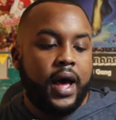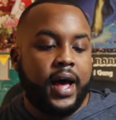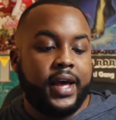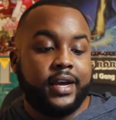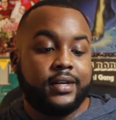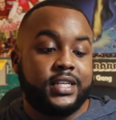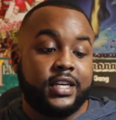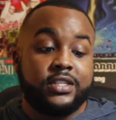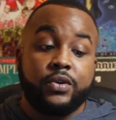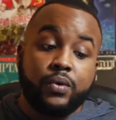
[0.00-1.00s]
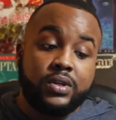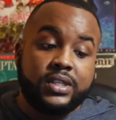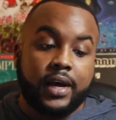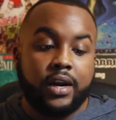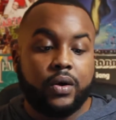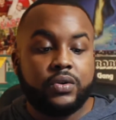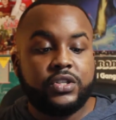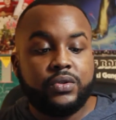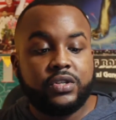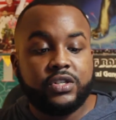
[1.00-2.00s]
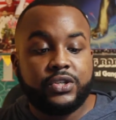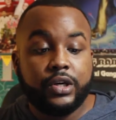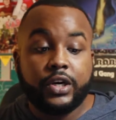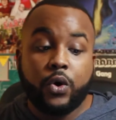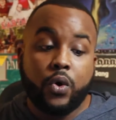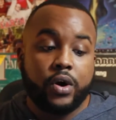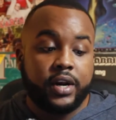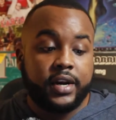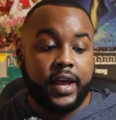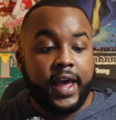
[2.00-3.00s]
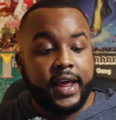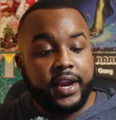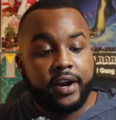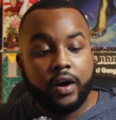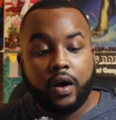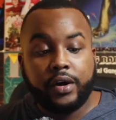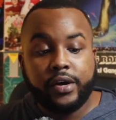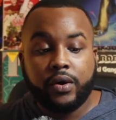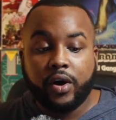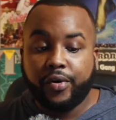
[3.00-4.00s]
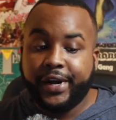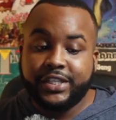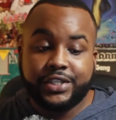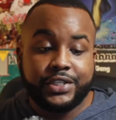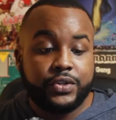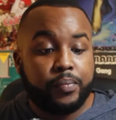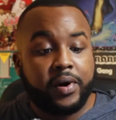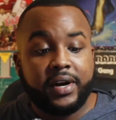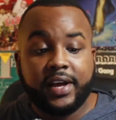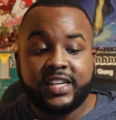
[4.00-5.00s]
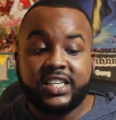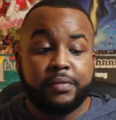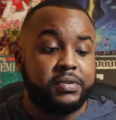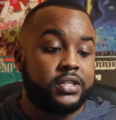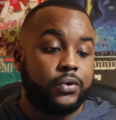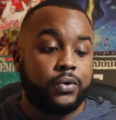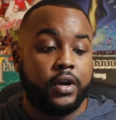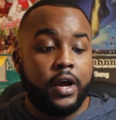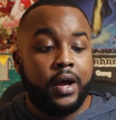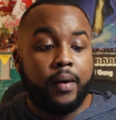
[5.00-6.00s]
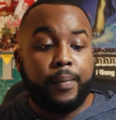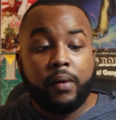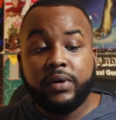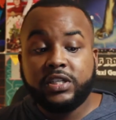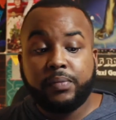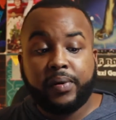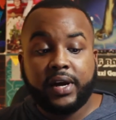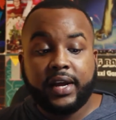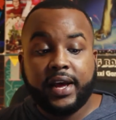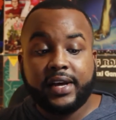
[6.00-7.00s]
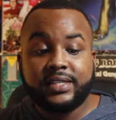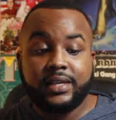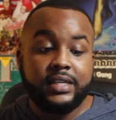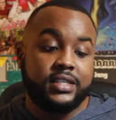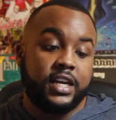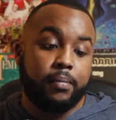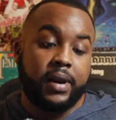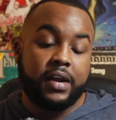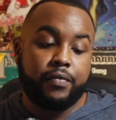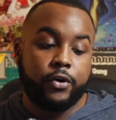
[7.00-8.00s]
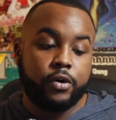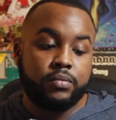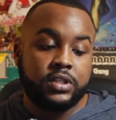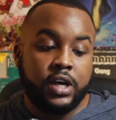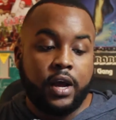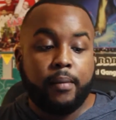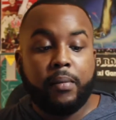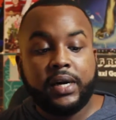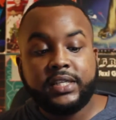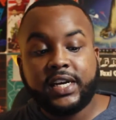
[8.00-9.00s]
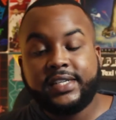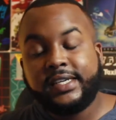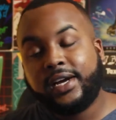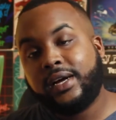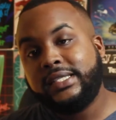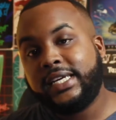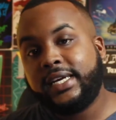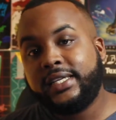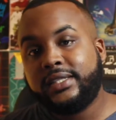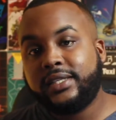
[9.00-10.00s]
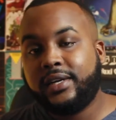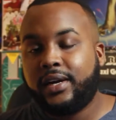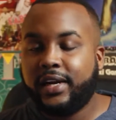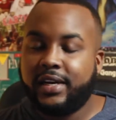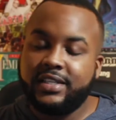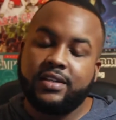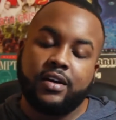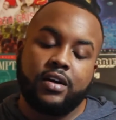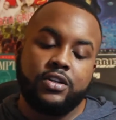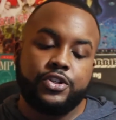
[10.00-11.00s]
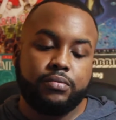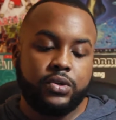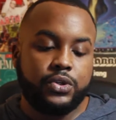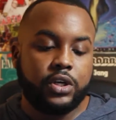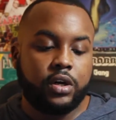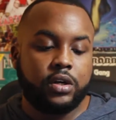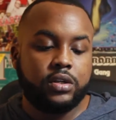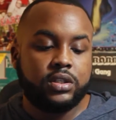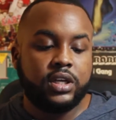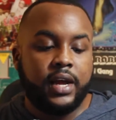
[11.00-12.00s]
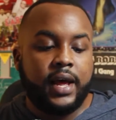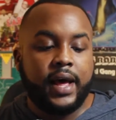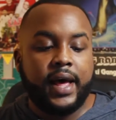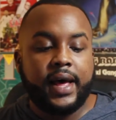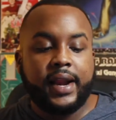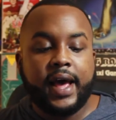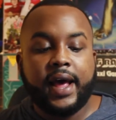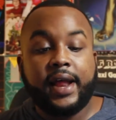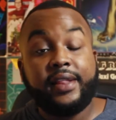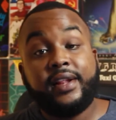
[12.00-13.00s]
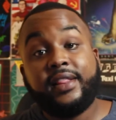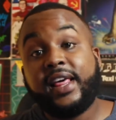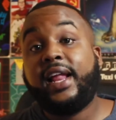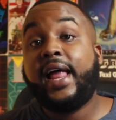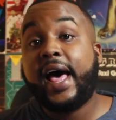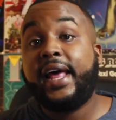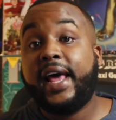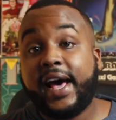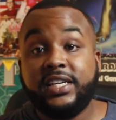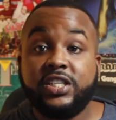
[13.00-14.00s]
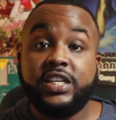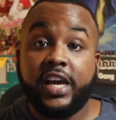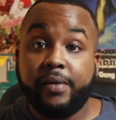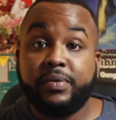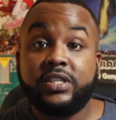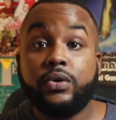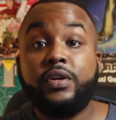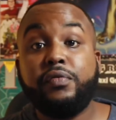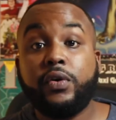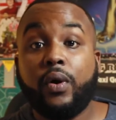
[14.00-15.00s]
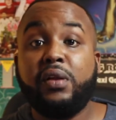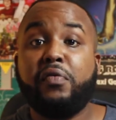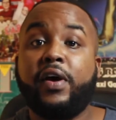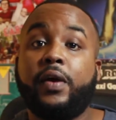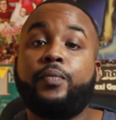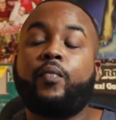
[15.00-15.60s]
It contains tools that allows users to record and edit their audio, arrange it into a podcast episode, publish the podcast to listening platforms, monetize your content, collect listener contributions, and they'll add ads to your episode if you qualify.